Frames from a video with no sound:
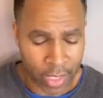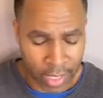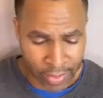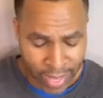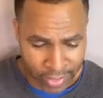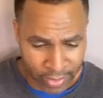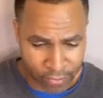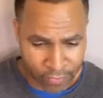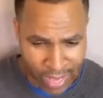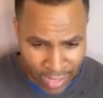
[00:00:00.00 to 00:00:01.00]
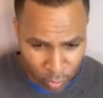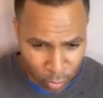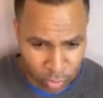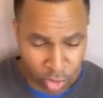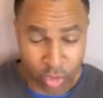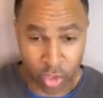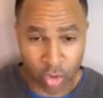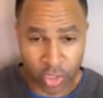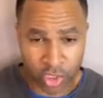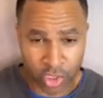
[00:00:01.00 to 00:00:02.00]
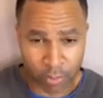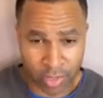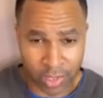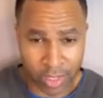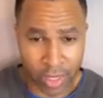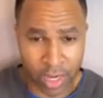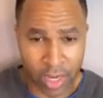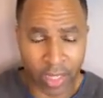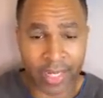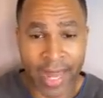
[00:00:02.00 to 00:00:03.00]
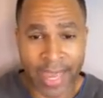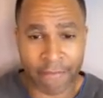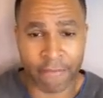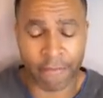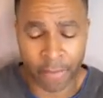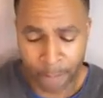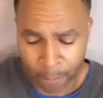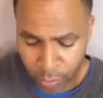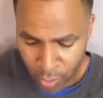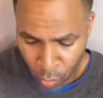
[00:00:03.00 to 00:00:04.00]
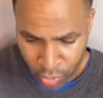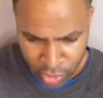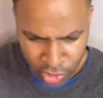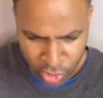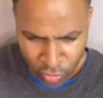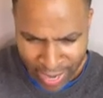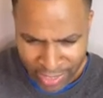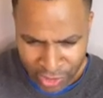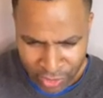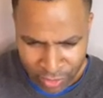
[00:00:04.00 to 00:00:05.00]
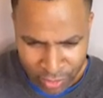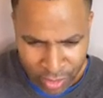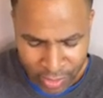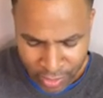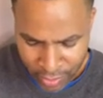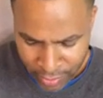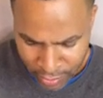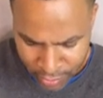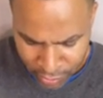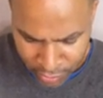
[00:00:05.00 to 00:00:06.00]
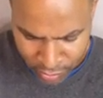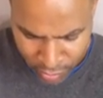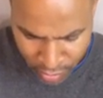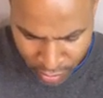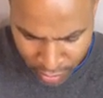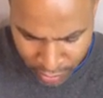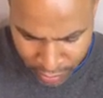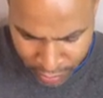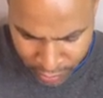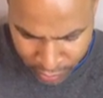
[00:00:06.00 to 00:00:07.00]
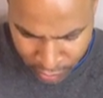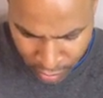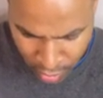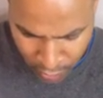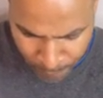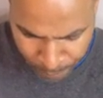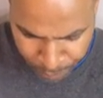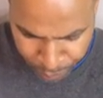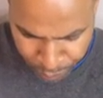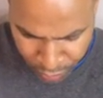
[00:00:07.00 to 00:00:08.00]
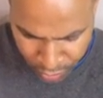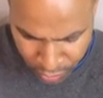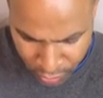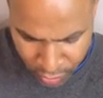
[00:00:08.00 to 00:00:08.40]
And that is valuable to the Christian's uh, life. What is distraction? Again, it is it is uh, to